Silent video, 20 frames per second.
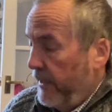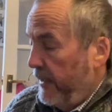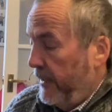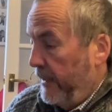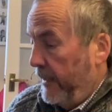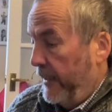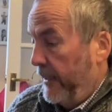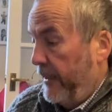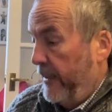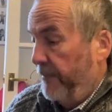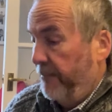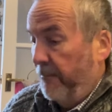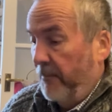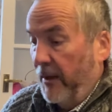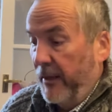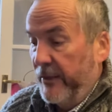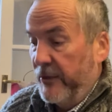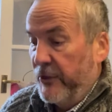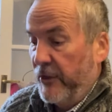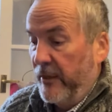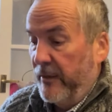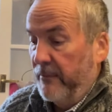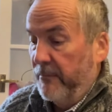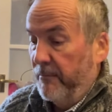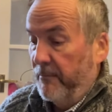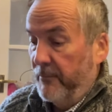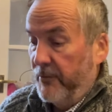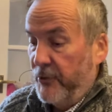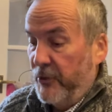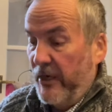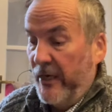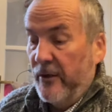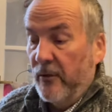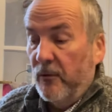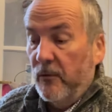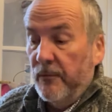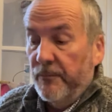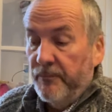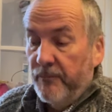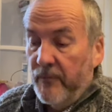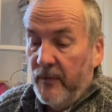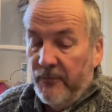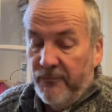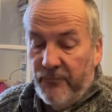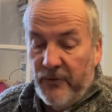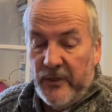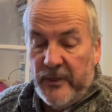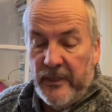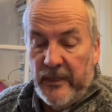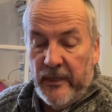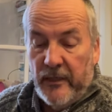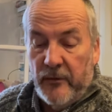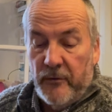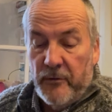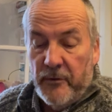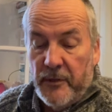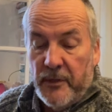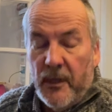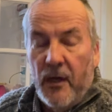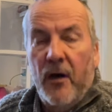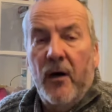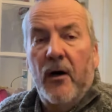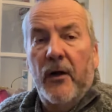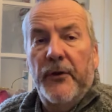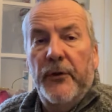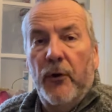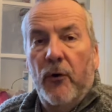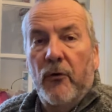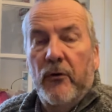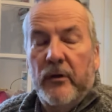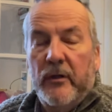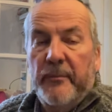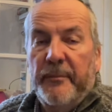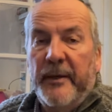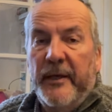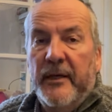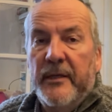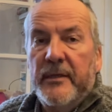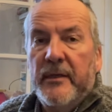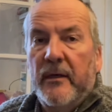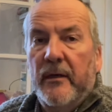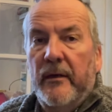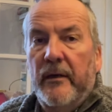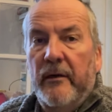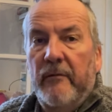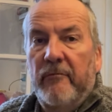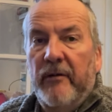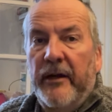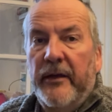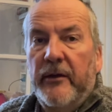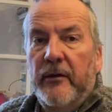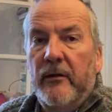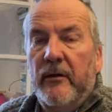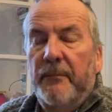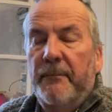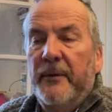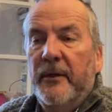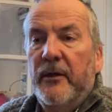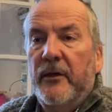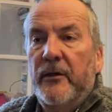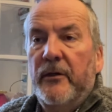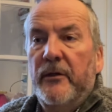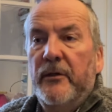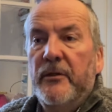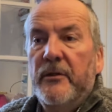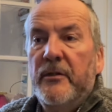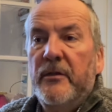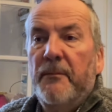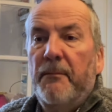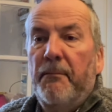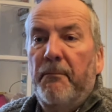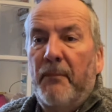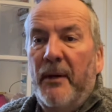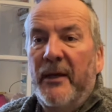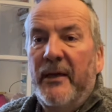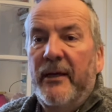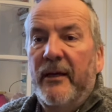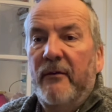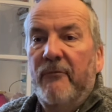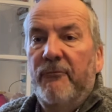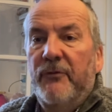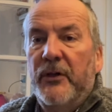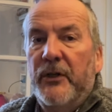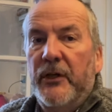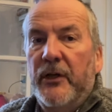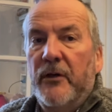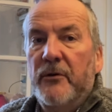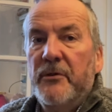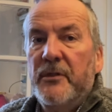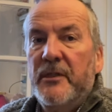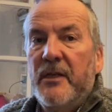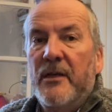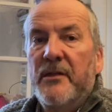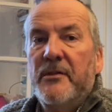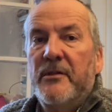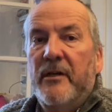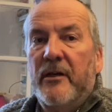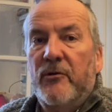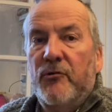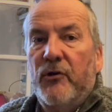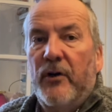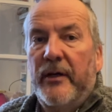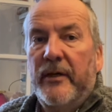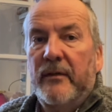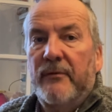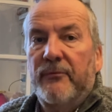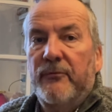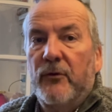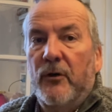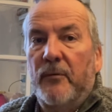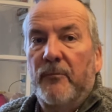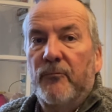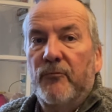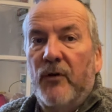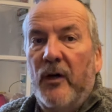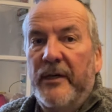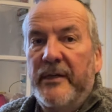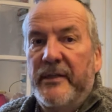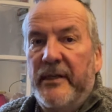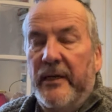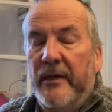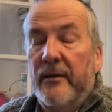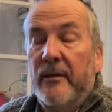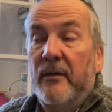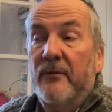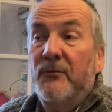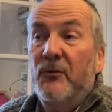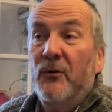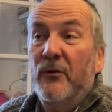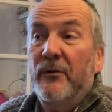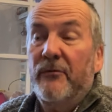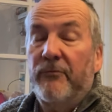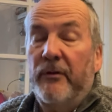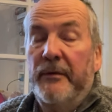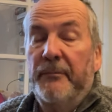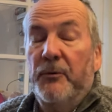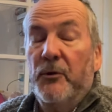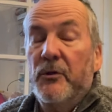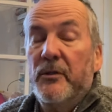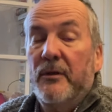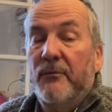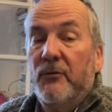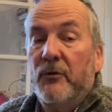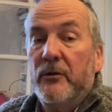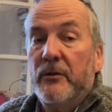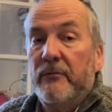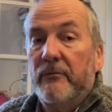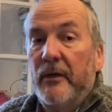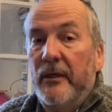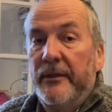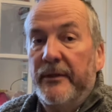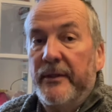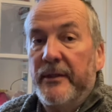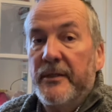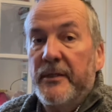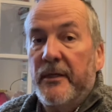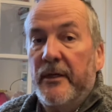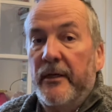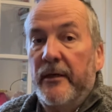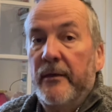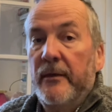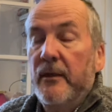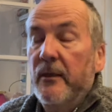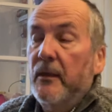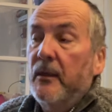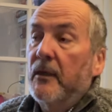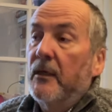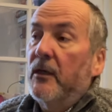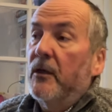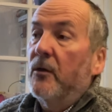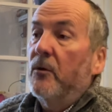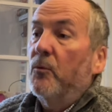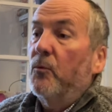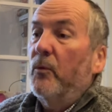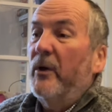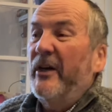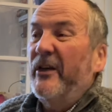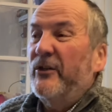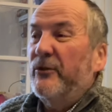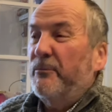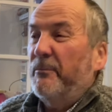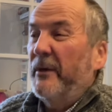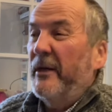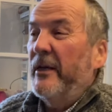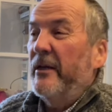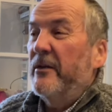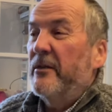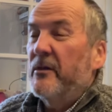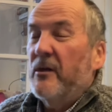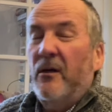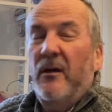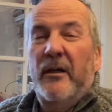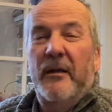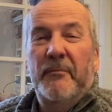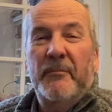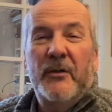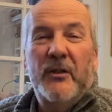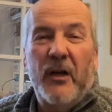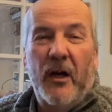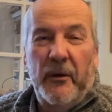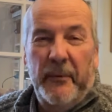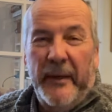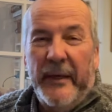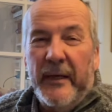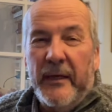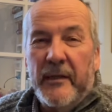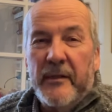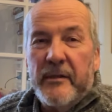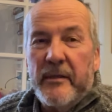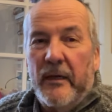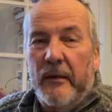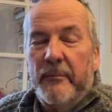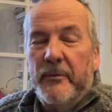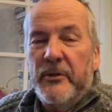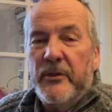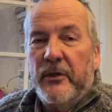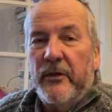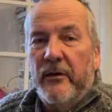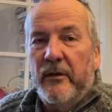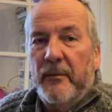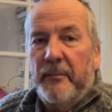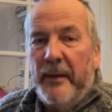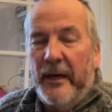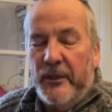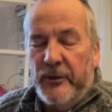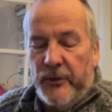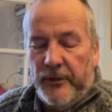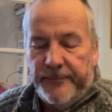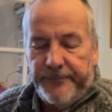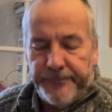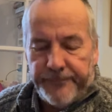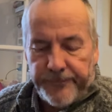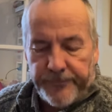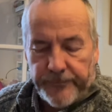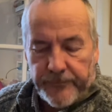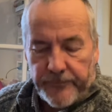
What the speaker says: My channel videos are not going to be entirely regular, because making videos does detract from writing, and I've got 3 books I've got to write this year, which means I'm going some, as you can imagine.